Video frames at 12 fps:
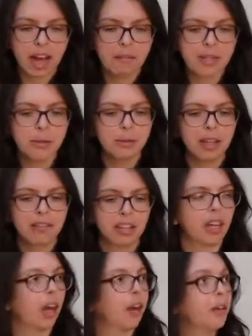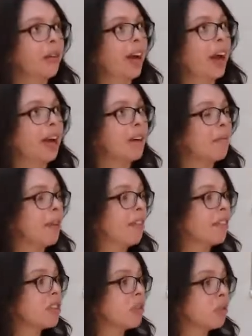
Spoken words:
So we'll give it a go. If at